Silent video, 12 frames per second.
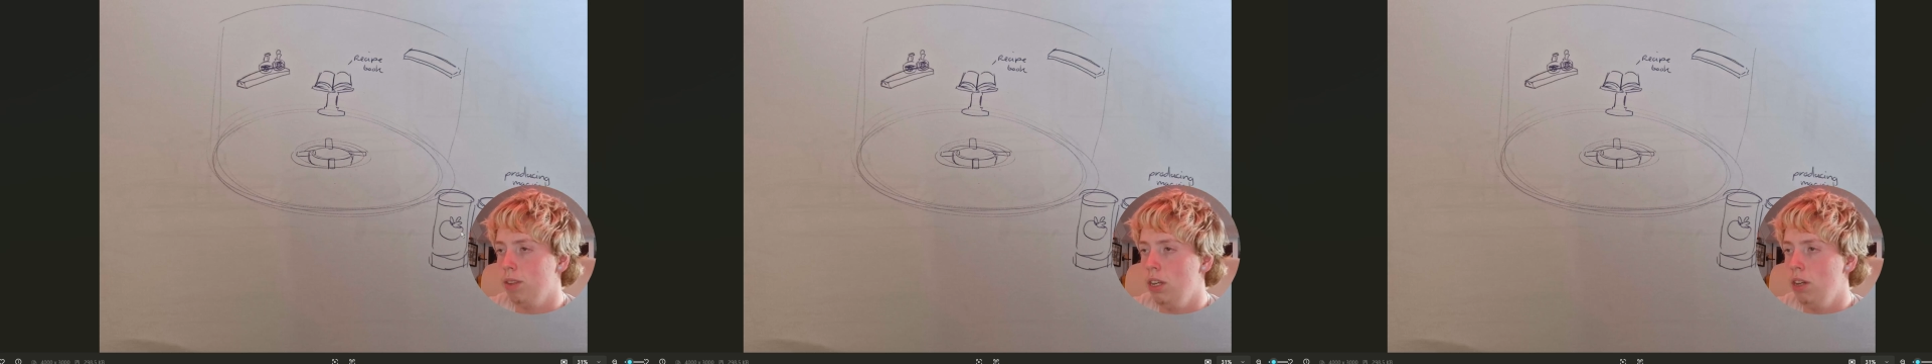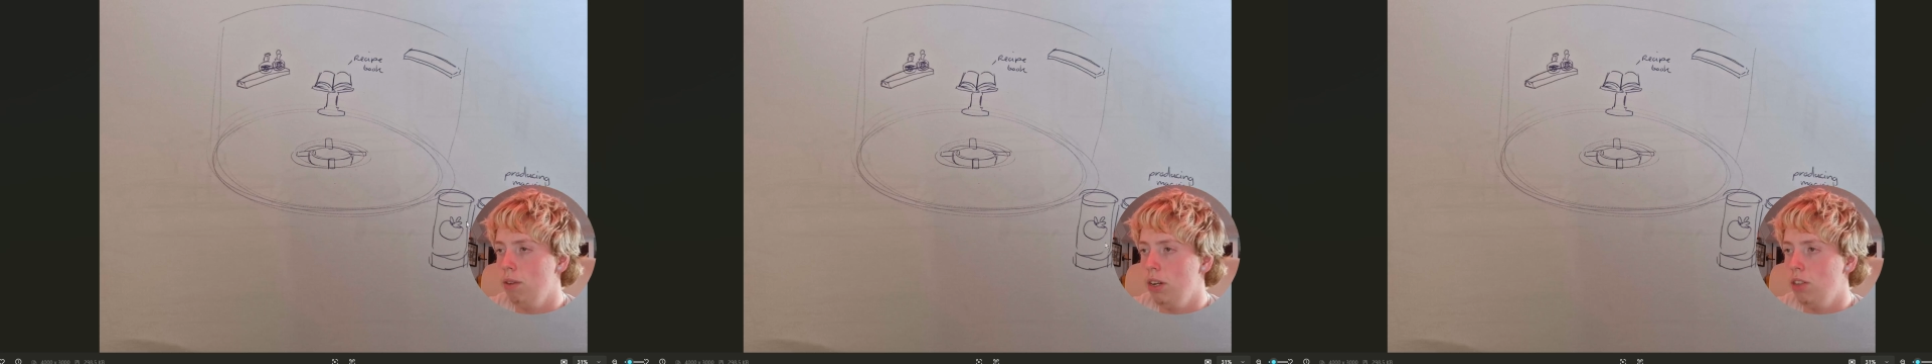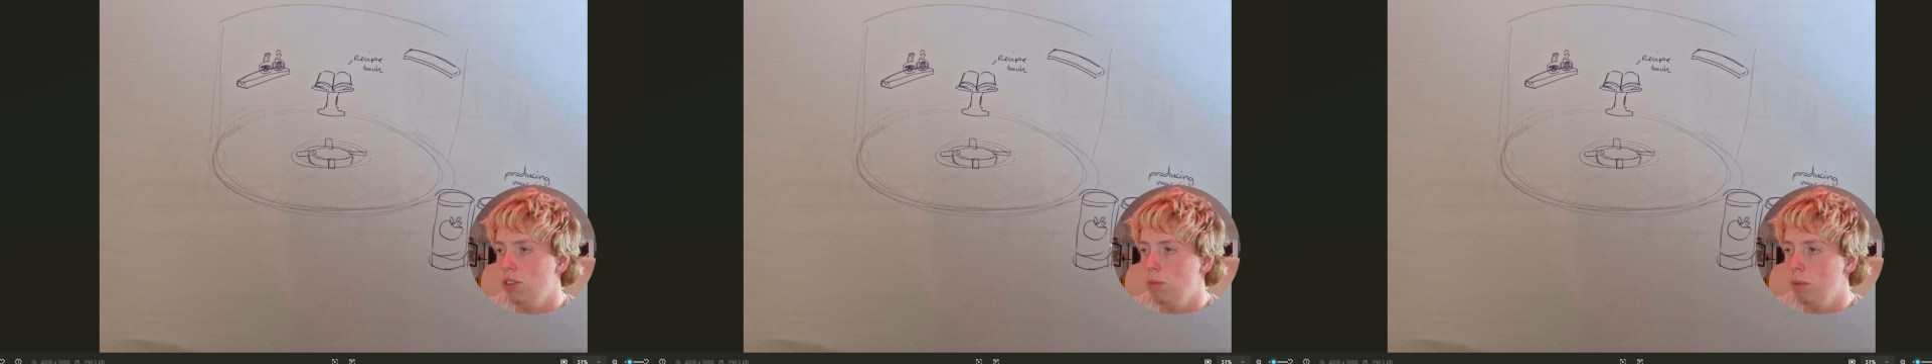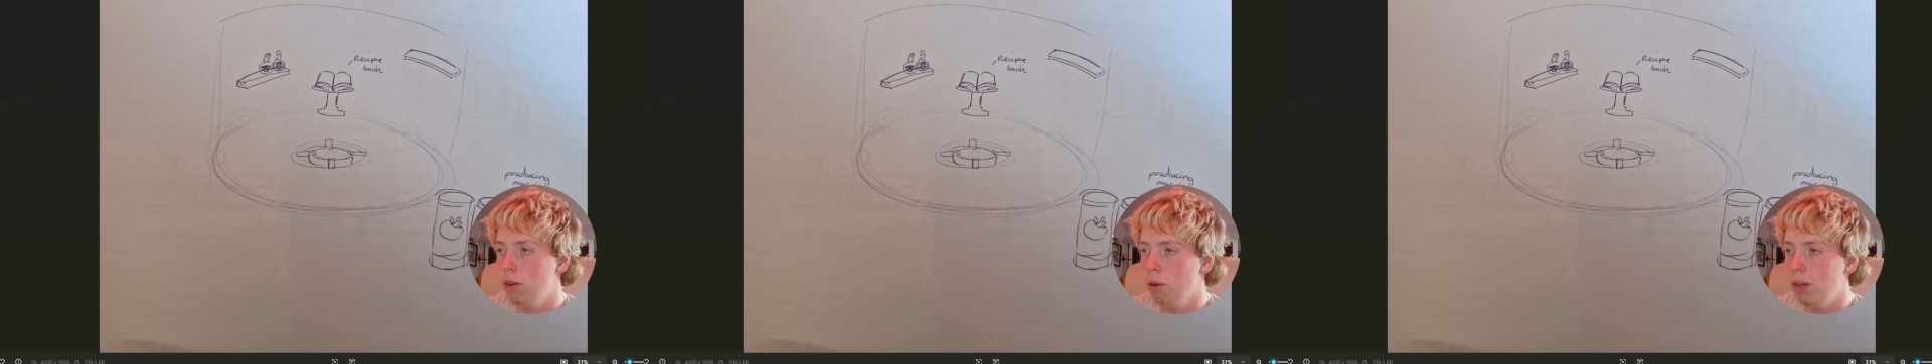ingredients to
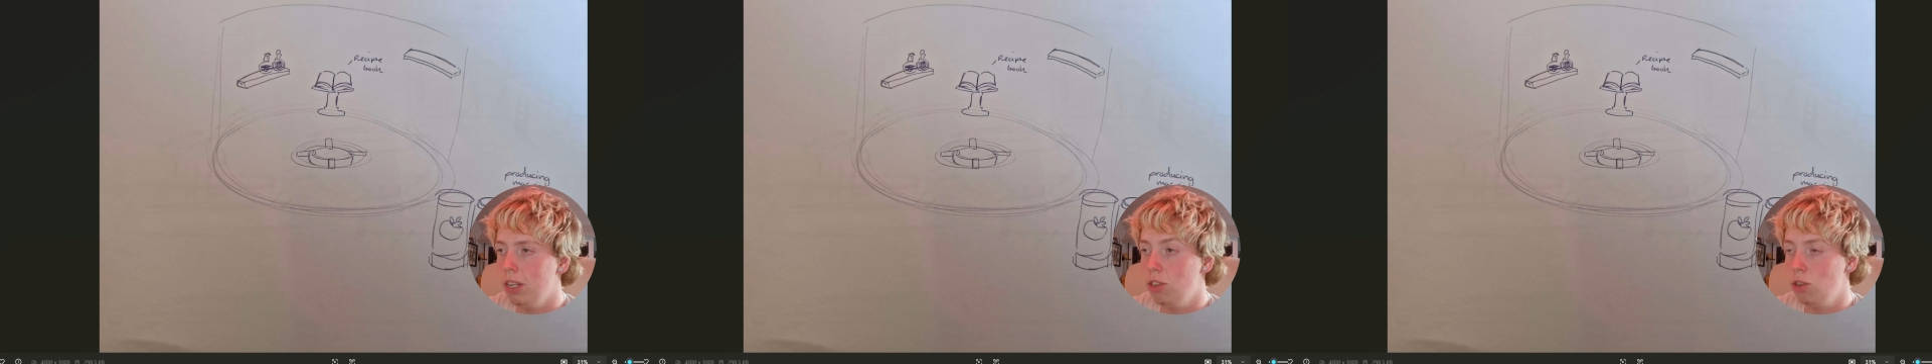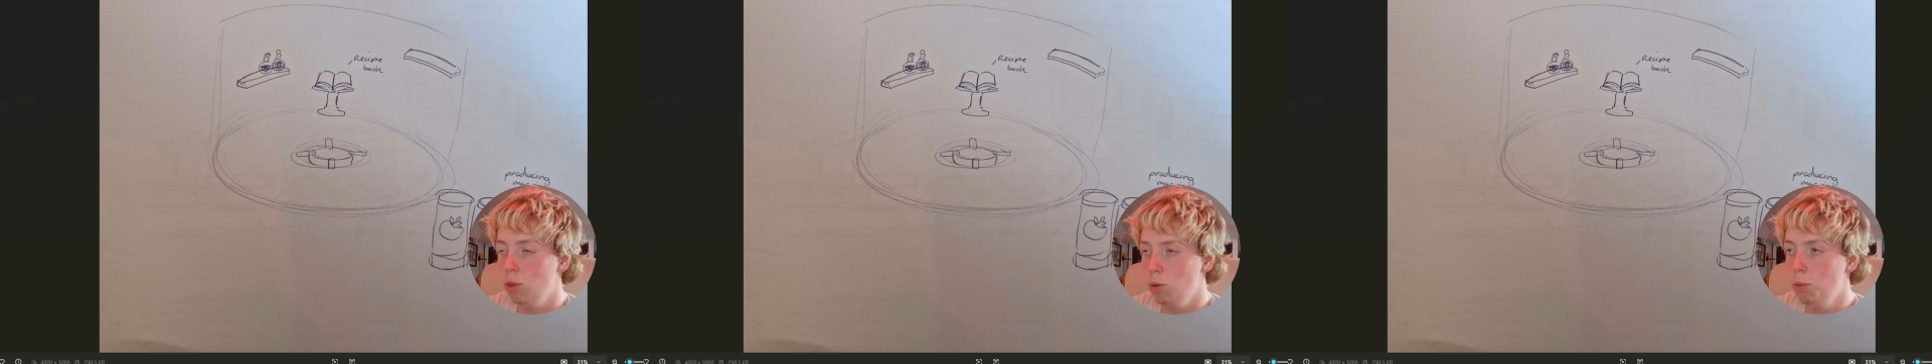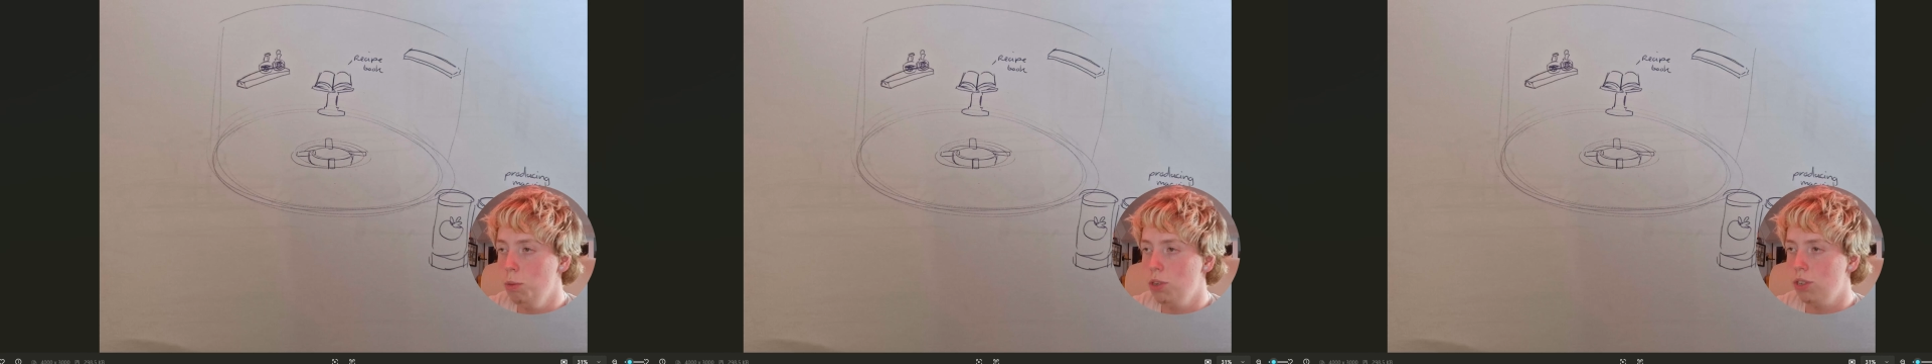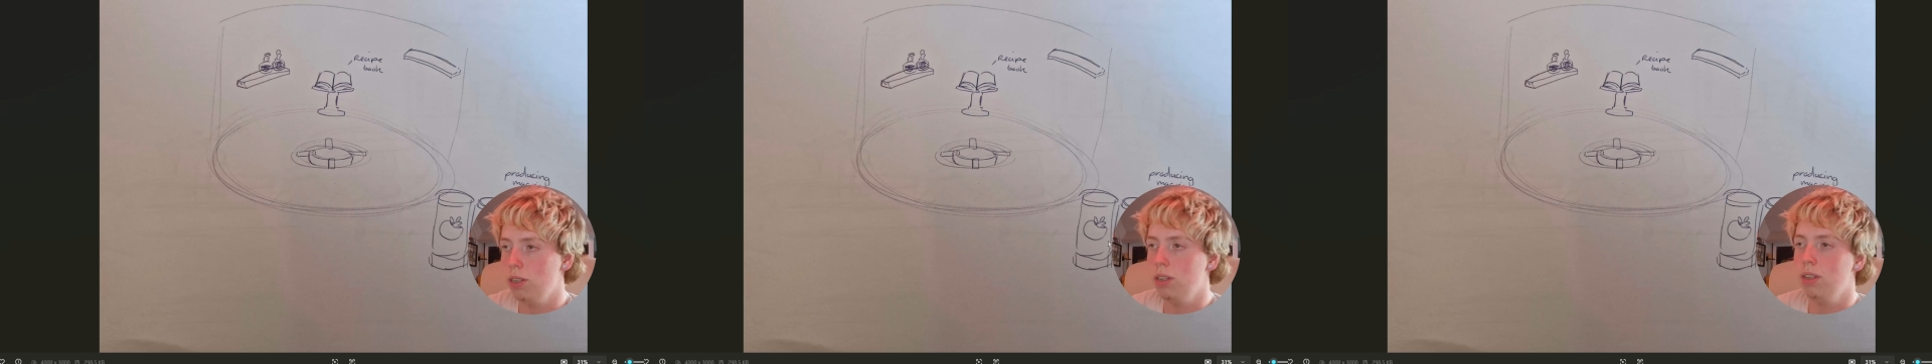be growing in
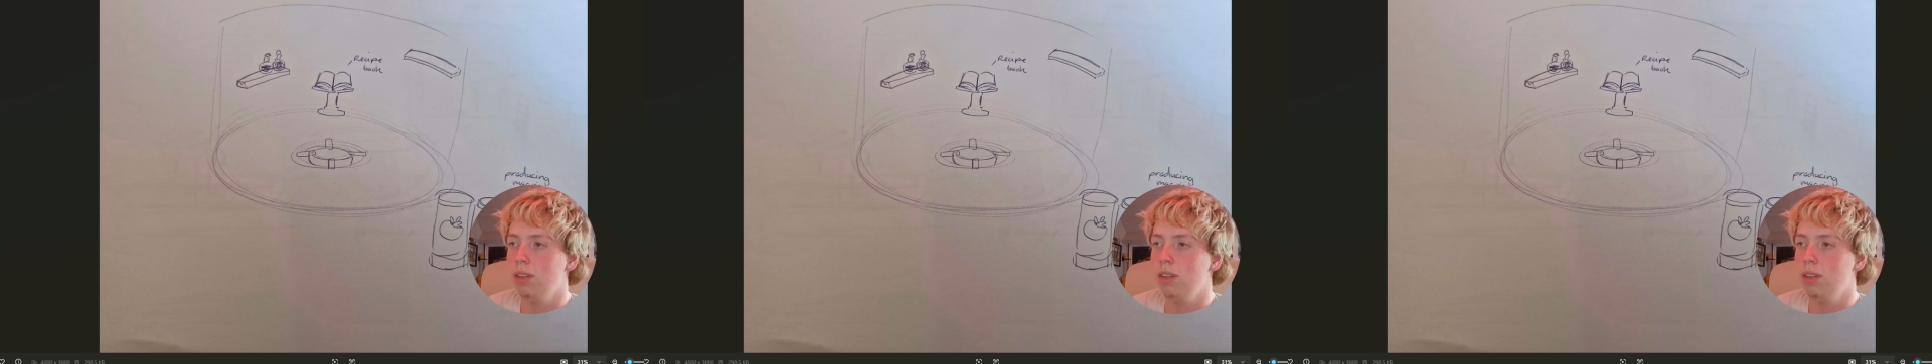tubes,